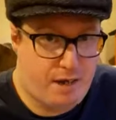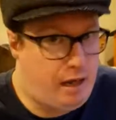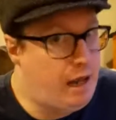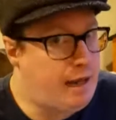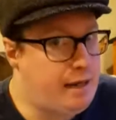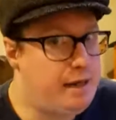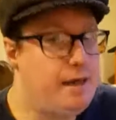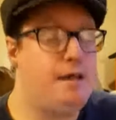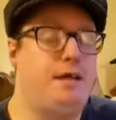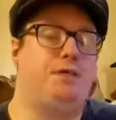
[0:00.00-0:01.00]
you like.
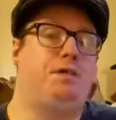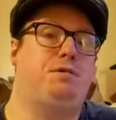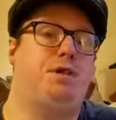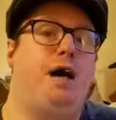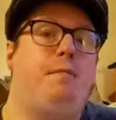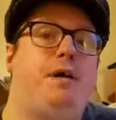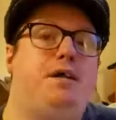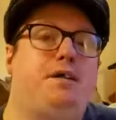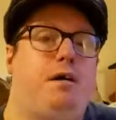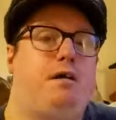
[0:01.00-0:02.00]
There's no time
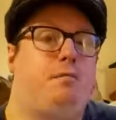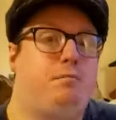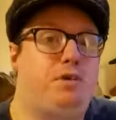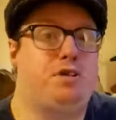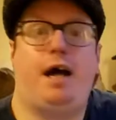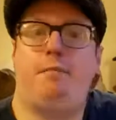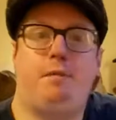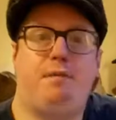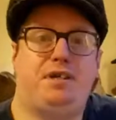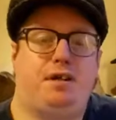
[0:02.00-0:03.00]
limit on
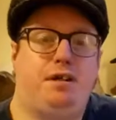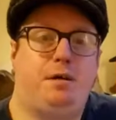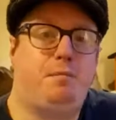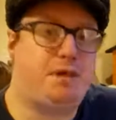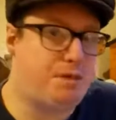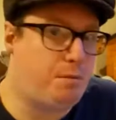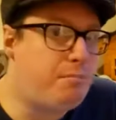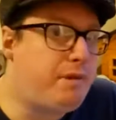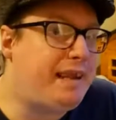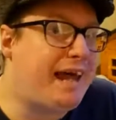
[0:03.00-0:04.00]
them. There's no
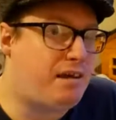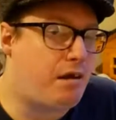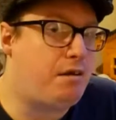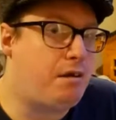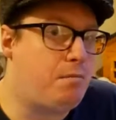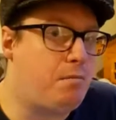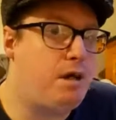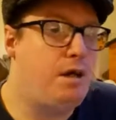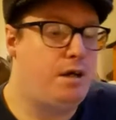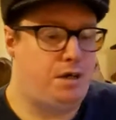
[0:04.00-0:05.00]
plan on them.
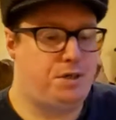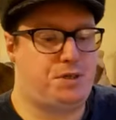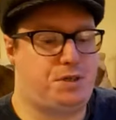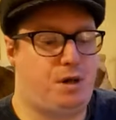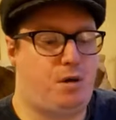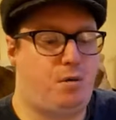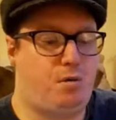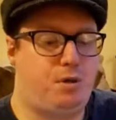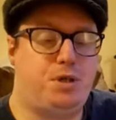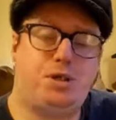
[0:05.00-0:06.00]

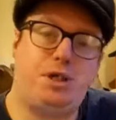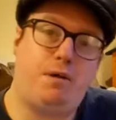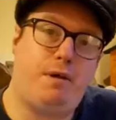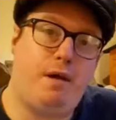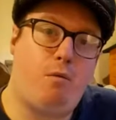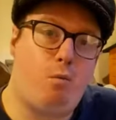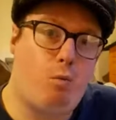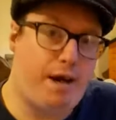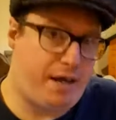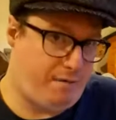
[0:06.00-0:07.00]
So just do it
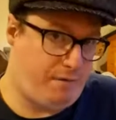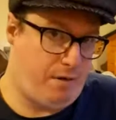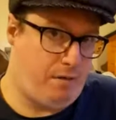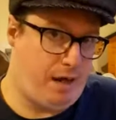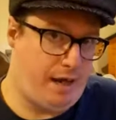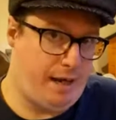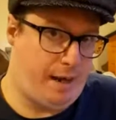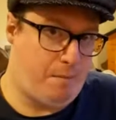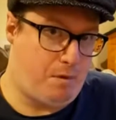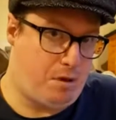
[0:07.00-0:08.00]
when you feel like
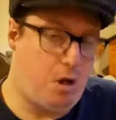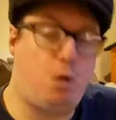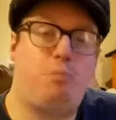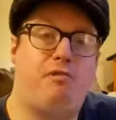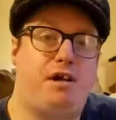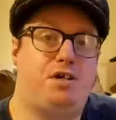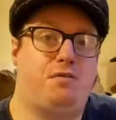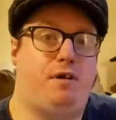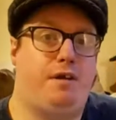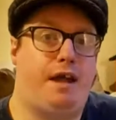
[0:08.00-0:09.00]
it. No
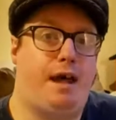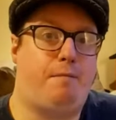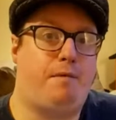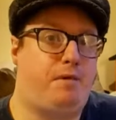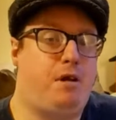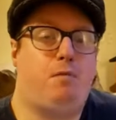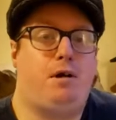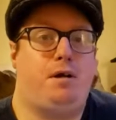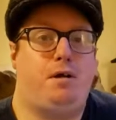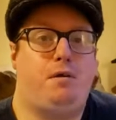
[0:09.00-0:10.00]
pressure on that. If you don't
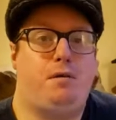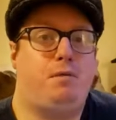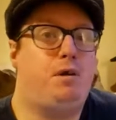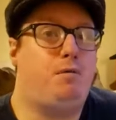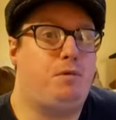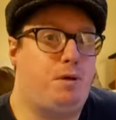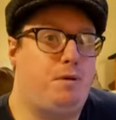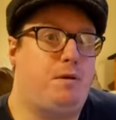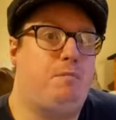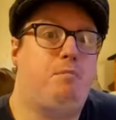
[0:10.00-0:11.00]
want to do them, don't
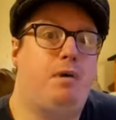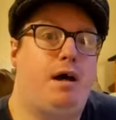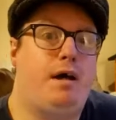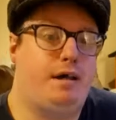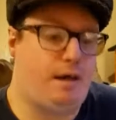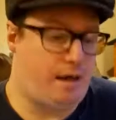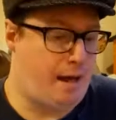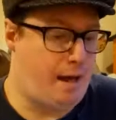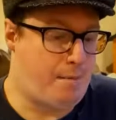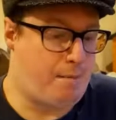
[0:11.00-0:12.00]
do them. But
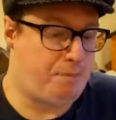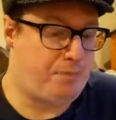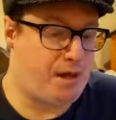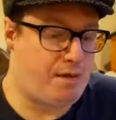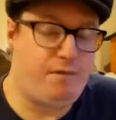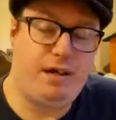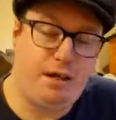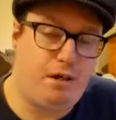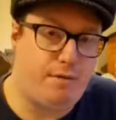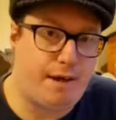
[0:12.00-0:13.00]
I really
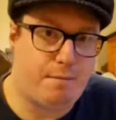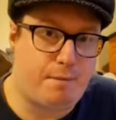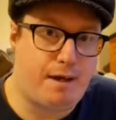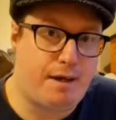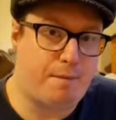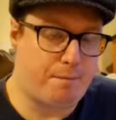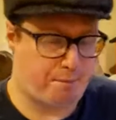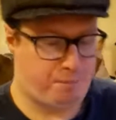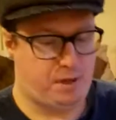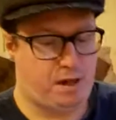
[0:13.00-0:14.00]
do recommend it.
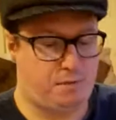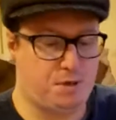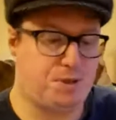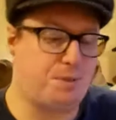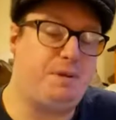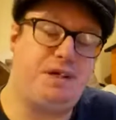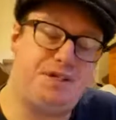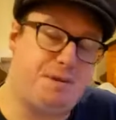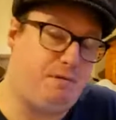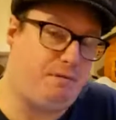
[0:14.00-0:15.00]
I've done something
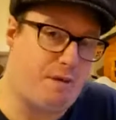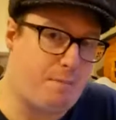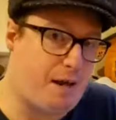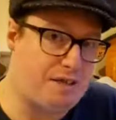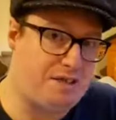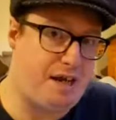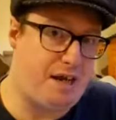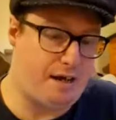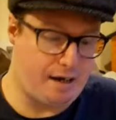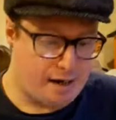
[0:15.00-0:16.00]
similar in the past
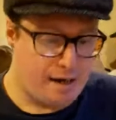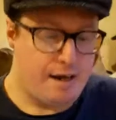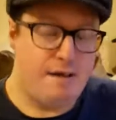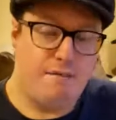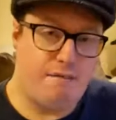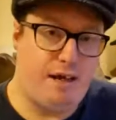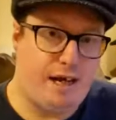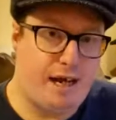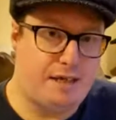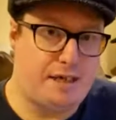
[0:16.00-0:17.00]
and
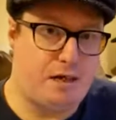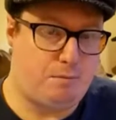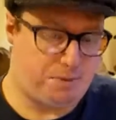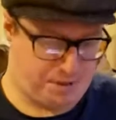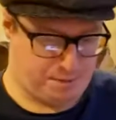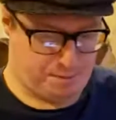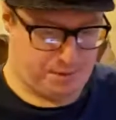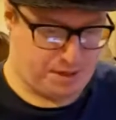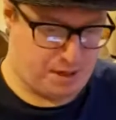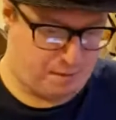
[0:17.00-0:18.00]
really has helped.
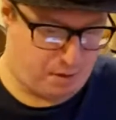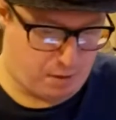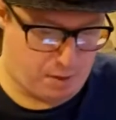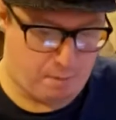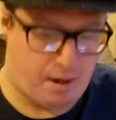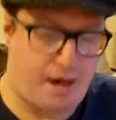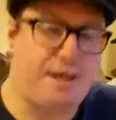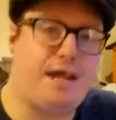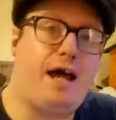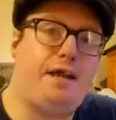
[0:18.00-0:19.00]
So if you want to buy
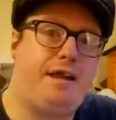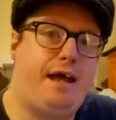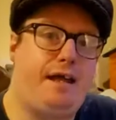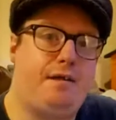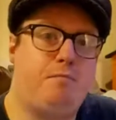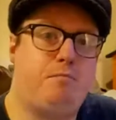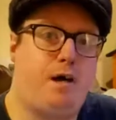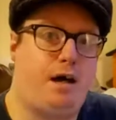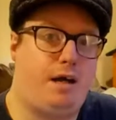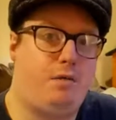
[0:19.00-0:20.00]
that, then
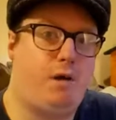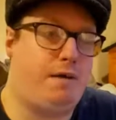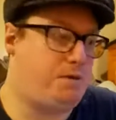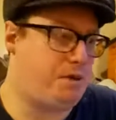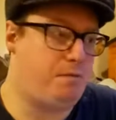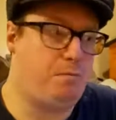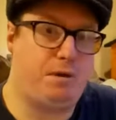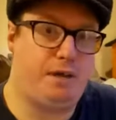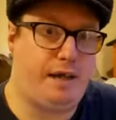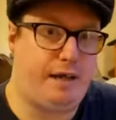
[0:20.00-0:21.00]
my wife should have
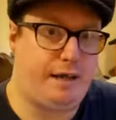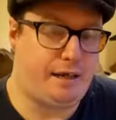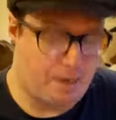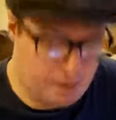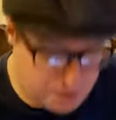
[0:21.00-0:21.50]
put the link in the